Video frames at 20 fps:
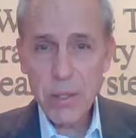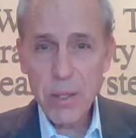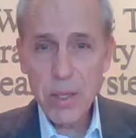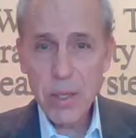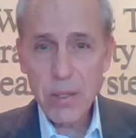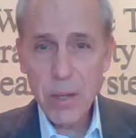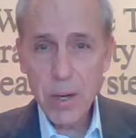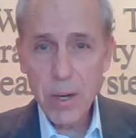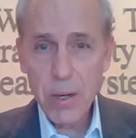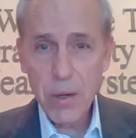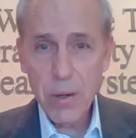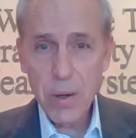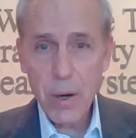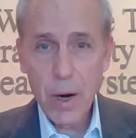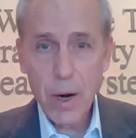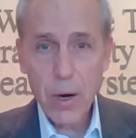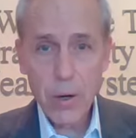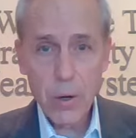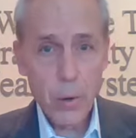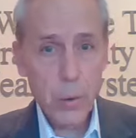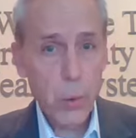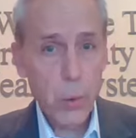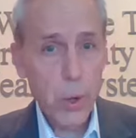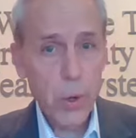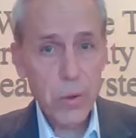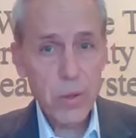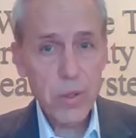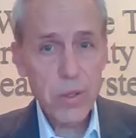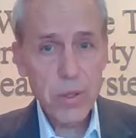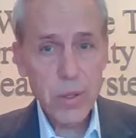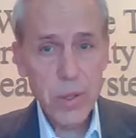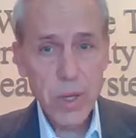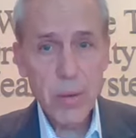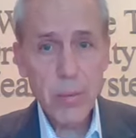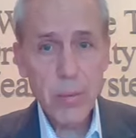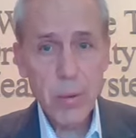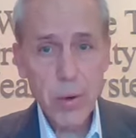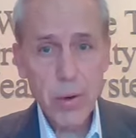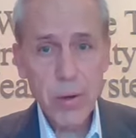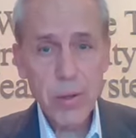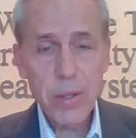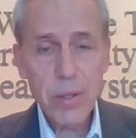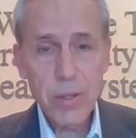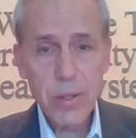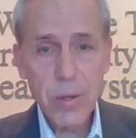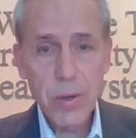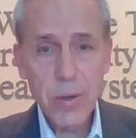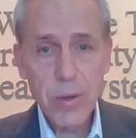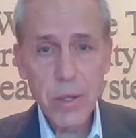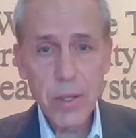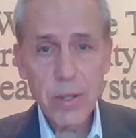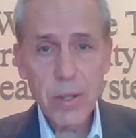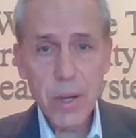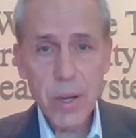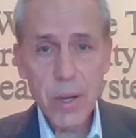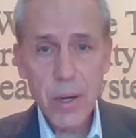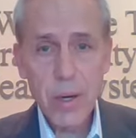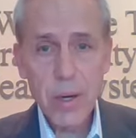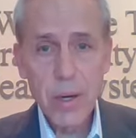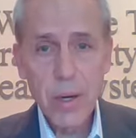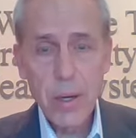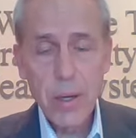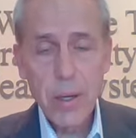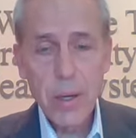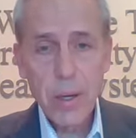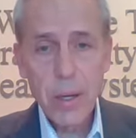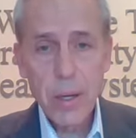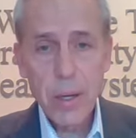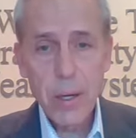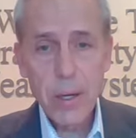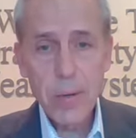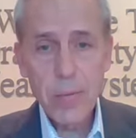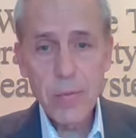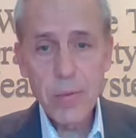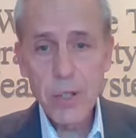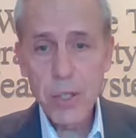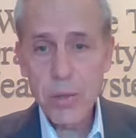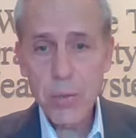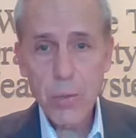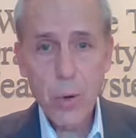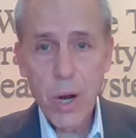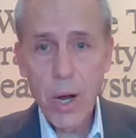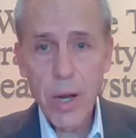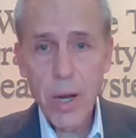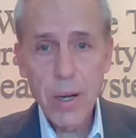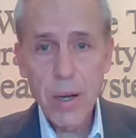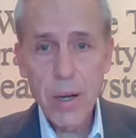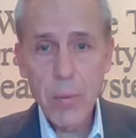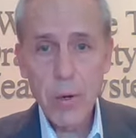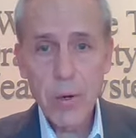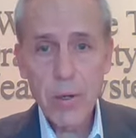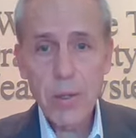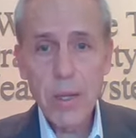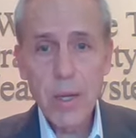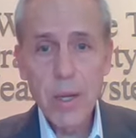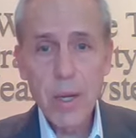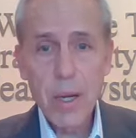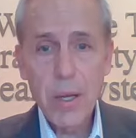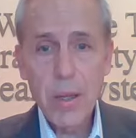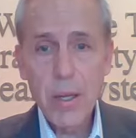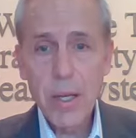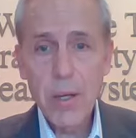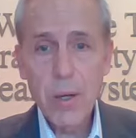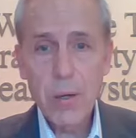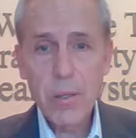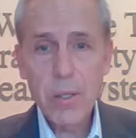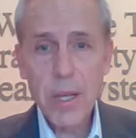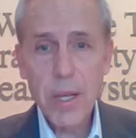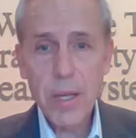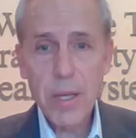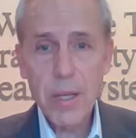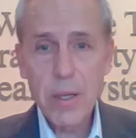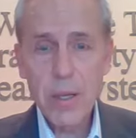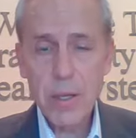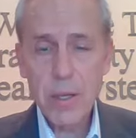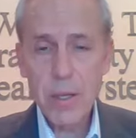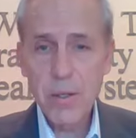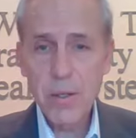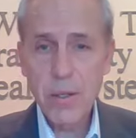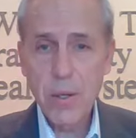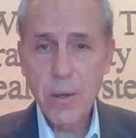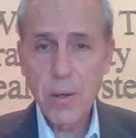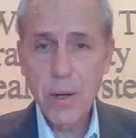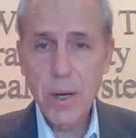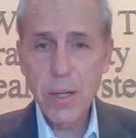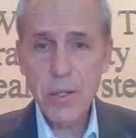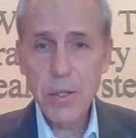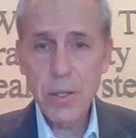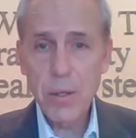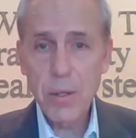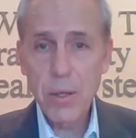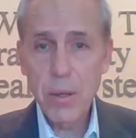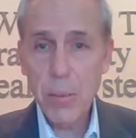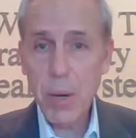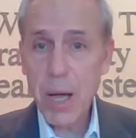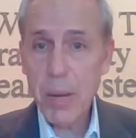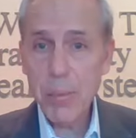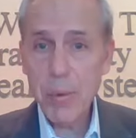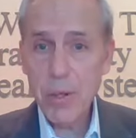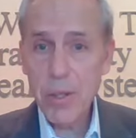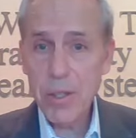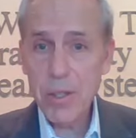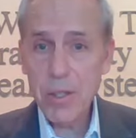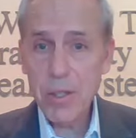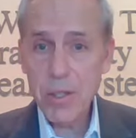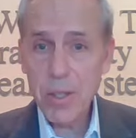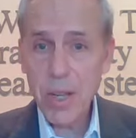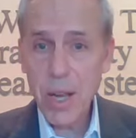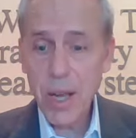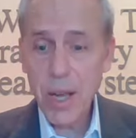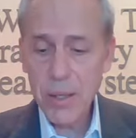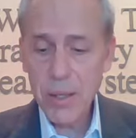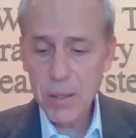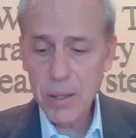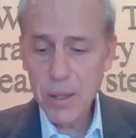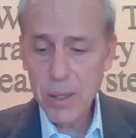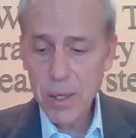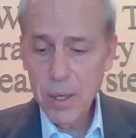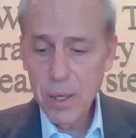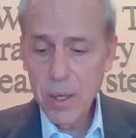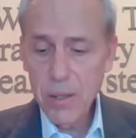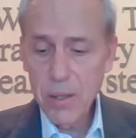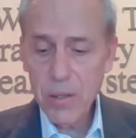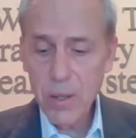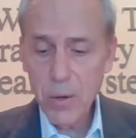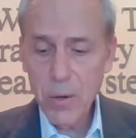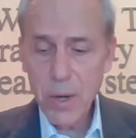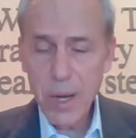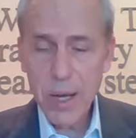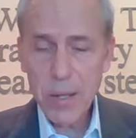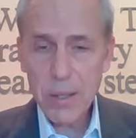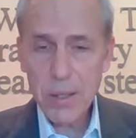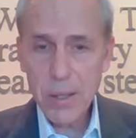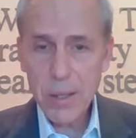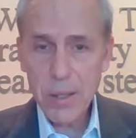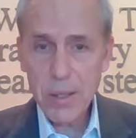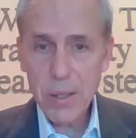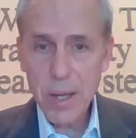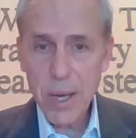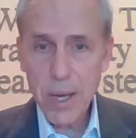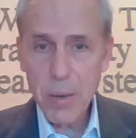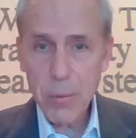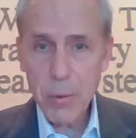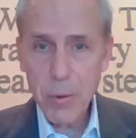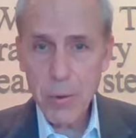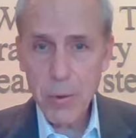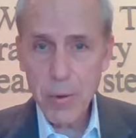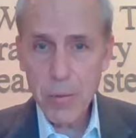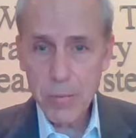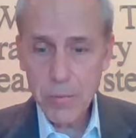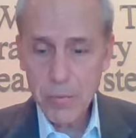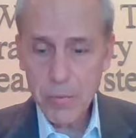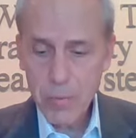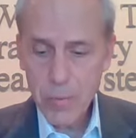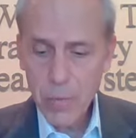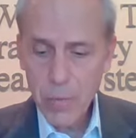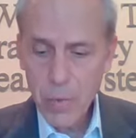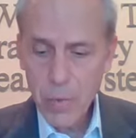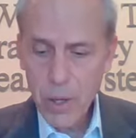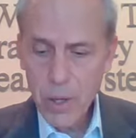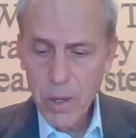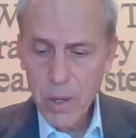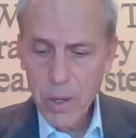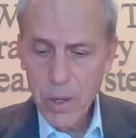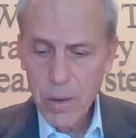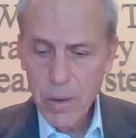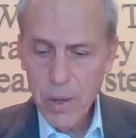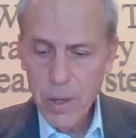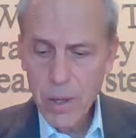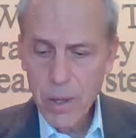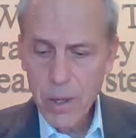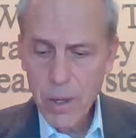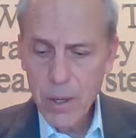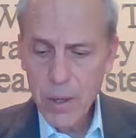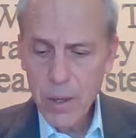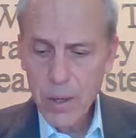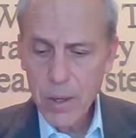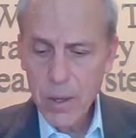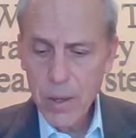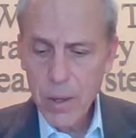these are gross numbers. So these are just raw numbers, and they don't take into consideration the population size. So as an example, the